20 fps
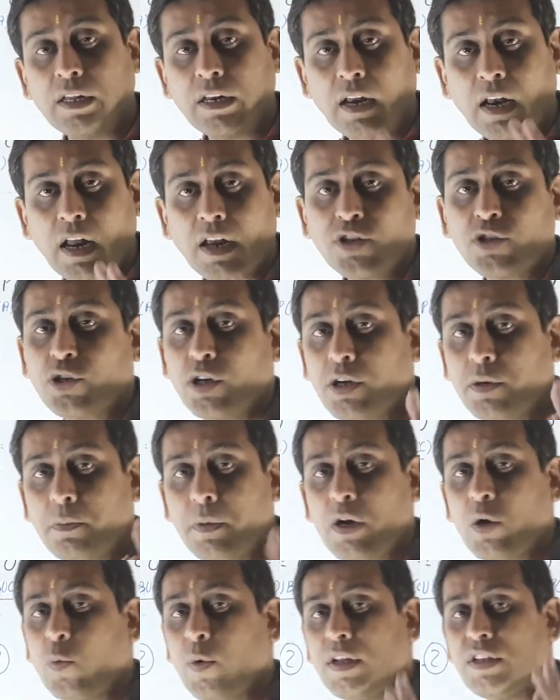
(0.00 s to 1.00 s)
relation
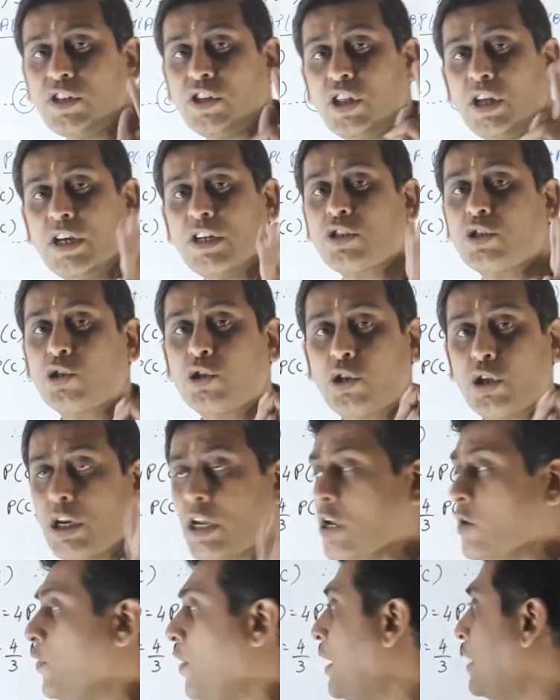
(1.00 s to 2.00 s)
between these
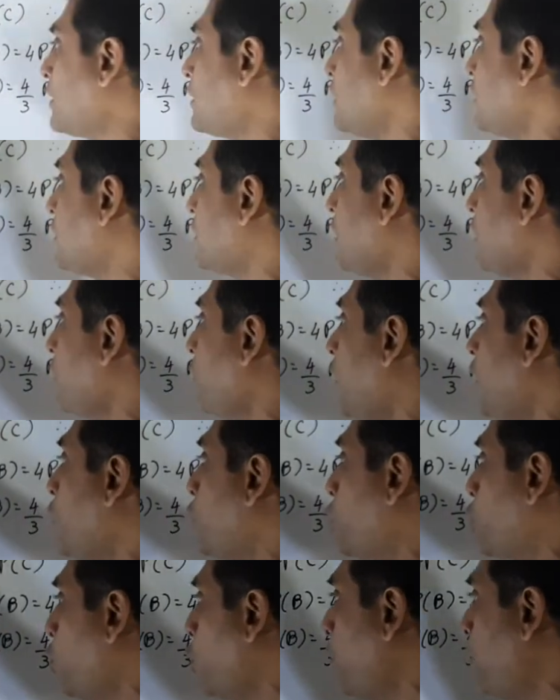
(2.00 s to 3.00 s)
three events is given.
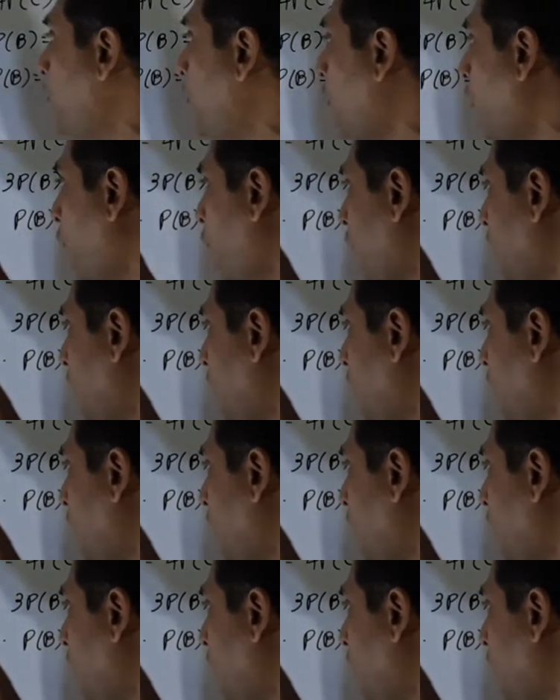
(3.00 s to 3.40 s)
2 P of A